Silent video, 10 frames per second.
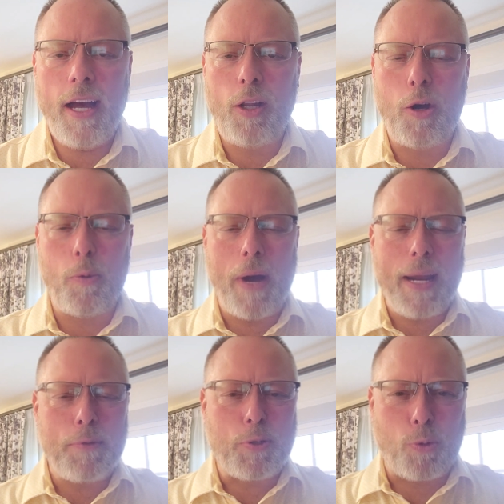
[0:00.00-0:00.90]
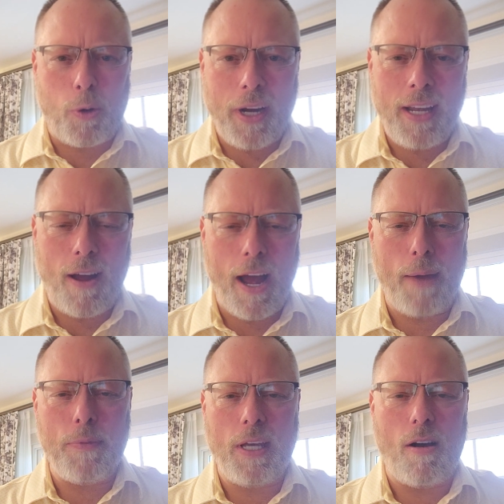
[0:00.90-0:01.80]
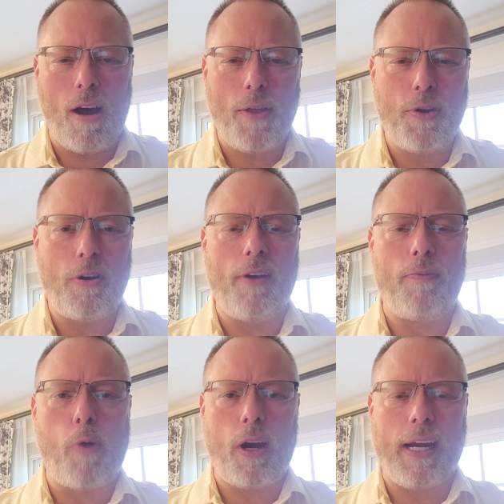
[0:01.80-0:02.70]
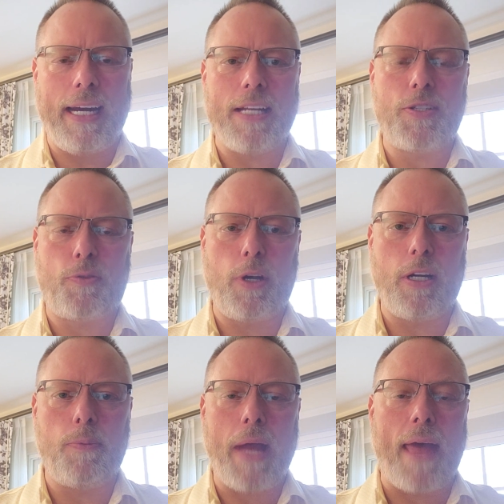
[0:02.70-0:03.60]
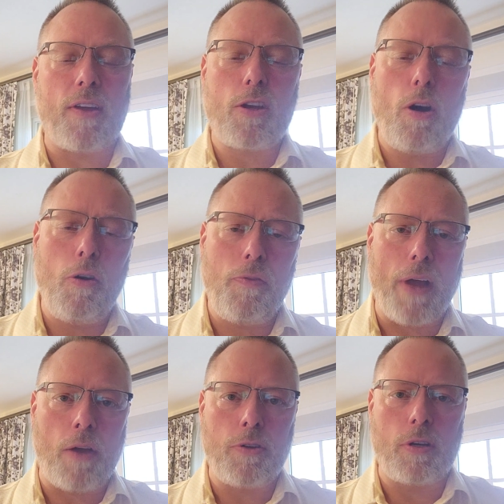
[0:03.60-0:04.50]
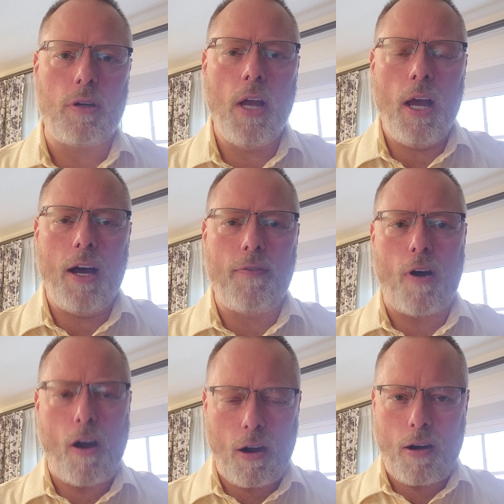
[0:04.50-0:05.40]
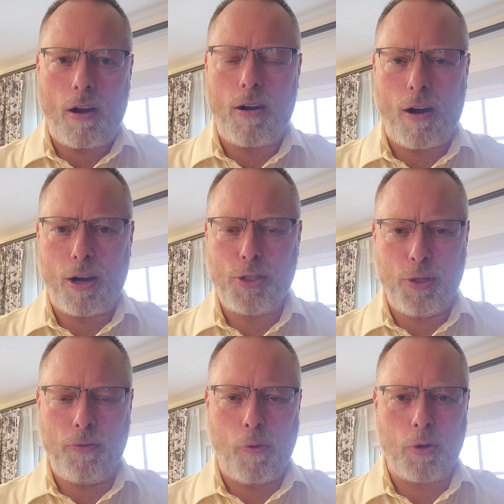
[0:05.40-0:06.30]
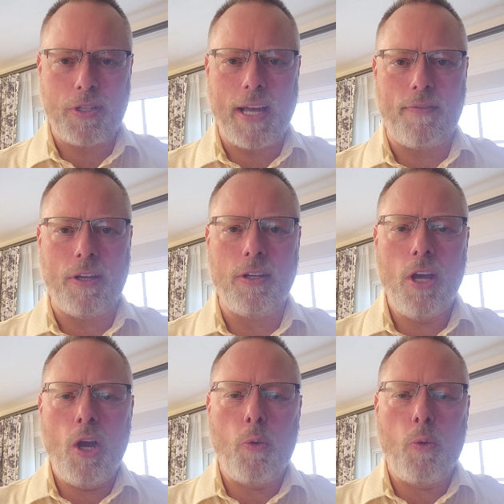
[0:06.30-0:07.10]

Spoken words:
Hello, my name is Rory. I am the author of Marketing is Freedom and the co-founder of RRR247,